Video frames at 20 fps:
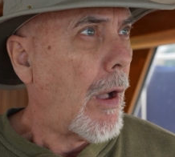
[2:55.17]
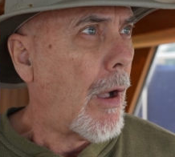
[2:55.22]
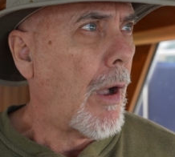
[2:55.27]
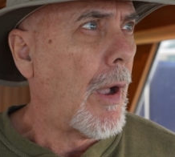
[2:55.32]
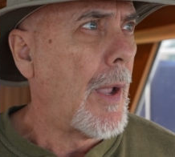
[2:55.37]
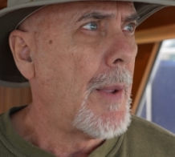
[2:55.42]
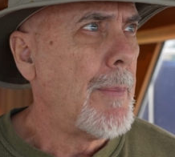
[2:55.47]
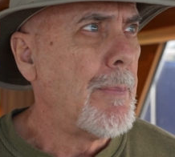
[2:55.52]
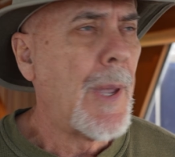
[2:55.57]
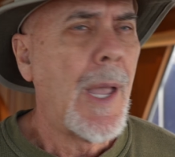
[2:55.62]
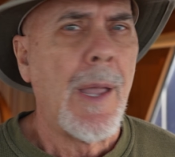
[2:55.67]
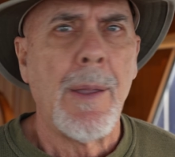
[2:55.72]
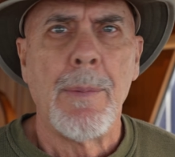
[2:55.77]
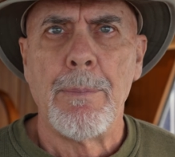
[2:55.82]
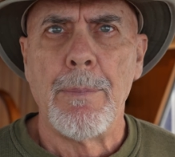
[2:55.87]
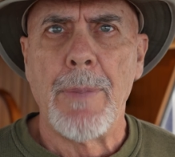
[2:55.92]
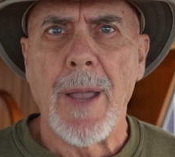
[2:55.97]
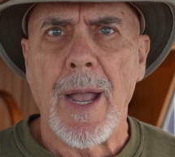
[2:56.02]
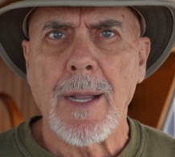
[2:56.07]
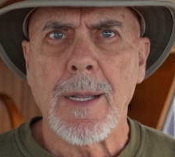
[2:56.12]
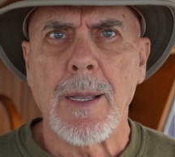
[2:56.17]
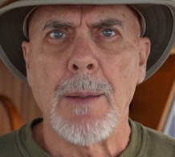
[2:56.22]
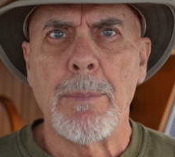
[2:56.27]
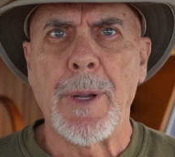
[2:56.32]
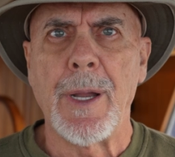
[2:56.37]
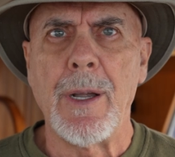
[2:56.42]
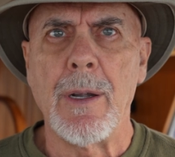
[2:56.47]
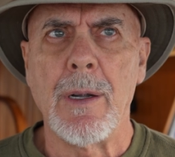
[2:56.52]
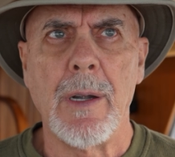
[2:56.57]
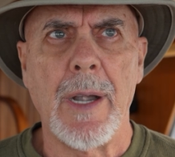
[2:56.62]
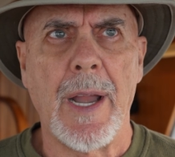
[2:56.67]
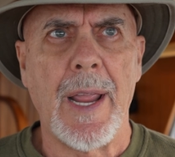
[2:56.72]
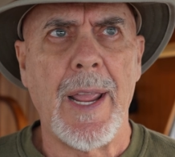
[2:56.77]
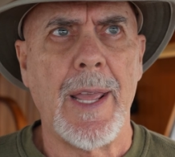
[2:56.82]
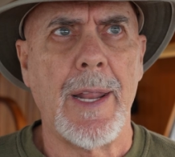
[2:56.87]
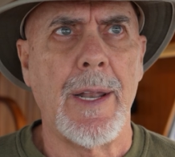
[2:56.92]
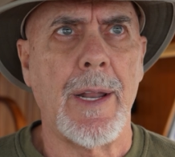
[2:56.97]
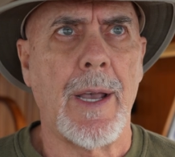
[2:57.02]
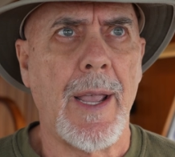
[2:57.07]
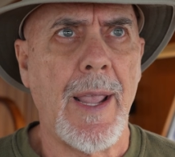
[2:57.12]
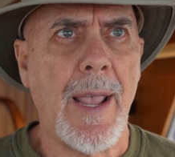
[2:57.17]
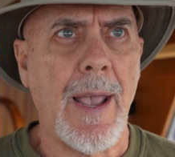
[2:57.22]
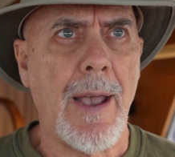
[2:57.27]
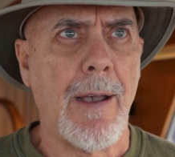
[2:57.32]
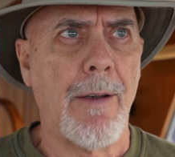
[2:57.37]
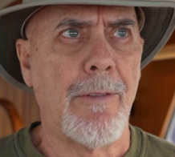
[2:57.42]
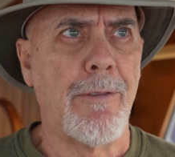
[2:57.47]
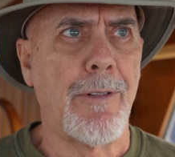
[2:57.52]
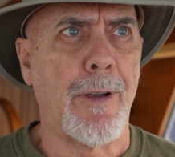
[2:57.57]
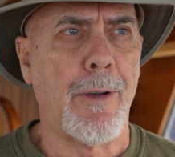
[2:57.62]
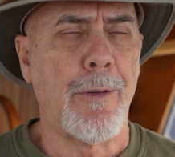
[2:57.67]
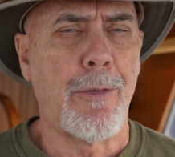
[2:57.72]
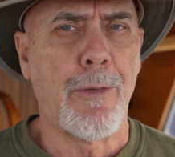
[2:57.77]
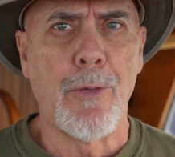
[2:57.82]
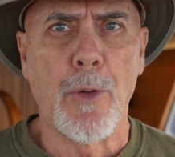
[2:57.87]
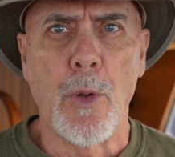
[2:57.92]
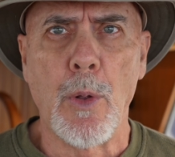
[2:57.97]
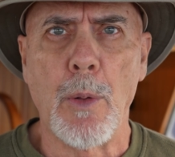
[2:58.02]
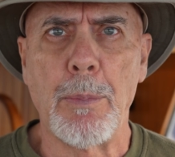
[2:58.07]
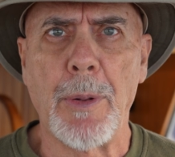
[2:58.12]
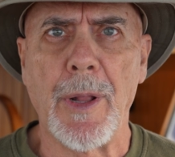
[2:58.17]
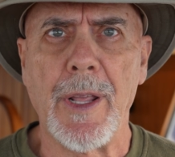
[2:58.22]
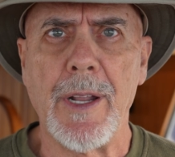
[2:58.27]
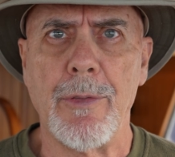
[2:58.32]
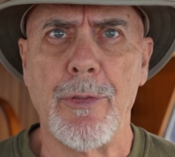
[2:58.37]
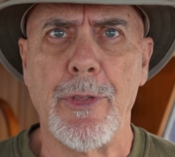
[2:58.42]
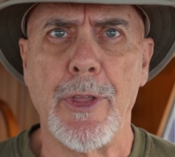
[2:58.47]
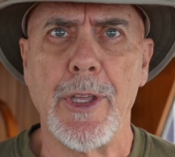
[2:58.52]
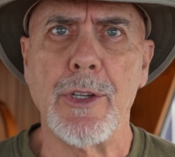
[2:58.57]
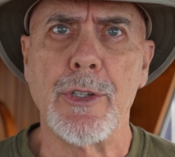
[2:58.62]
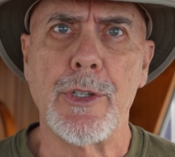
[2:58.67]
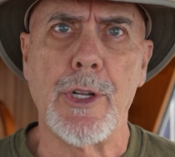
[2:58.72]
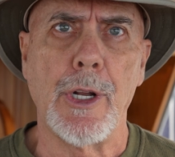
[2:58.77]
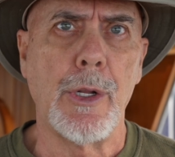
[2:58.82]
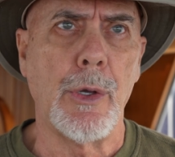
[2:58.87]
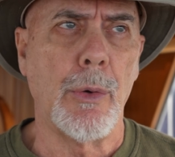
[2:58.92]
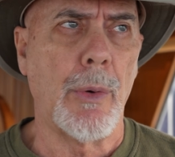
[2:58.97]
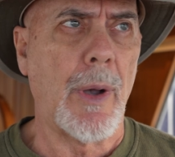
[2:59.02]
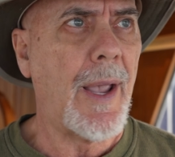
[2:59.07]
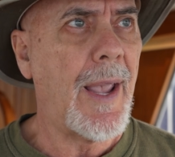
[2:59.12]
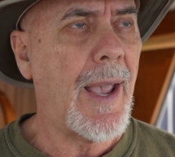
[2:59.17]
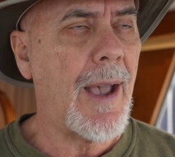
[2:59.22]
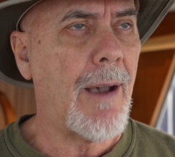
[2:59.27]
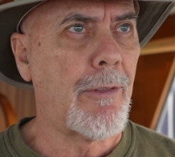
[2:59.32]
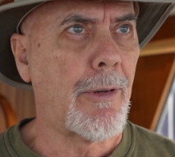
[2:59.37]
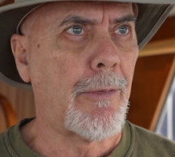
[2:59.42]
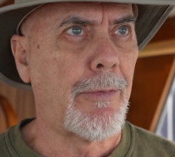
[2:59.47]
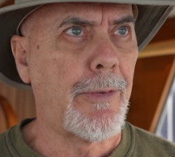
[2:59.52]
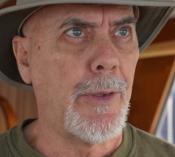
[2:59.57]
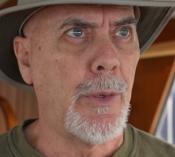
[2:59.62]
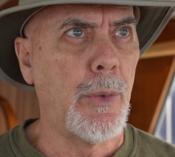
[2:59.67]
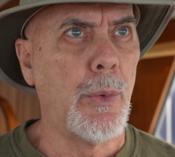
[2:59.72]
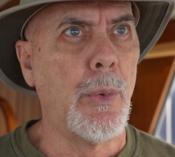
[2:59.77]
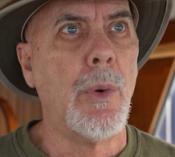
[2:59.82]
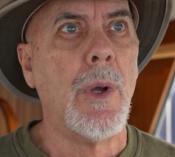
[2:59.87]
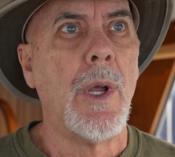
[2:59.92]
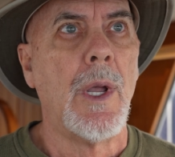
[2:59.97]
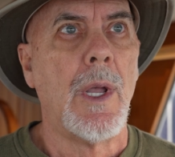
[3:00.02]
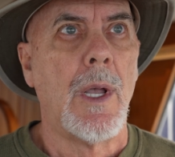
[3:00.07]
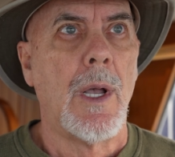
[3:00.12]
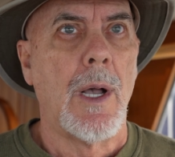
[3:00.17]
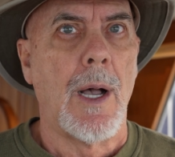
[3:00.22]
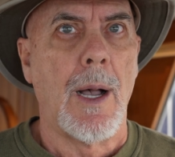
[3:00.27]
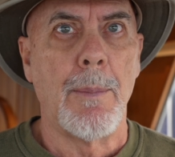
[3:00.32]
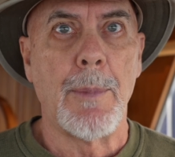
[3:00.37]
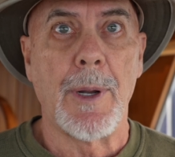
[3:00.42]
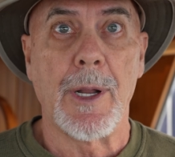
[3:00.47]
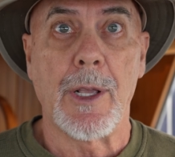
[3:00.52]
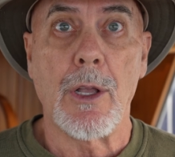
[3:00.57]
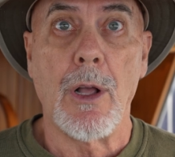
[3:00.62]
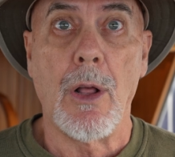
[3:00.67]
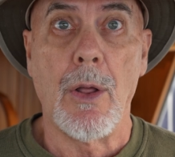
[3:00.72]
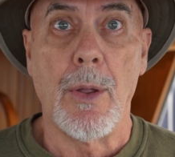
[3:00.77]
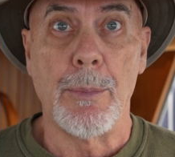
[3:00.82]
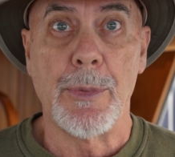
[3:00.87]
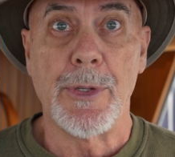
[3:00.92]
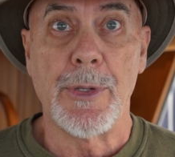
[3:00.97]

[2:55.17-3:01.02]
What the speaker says: I'm back up here and I have a full plate of things to do. I have a few, I'm going to call them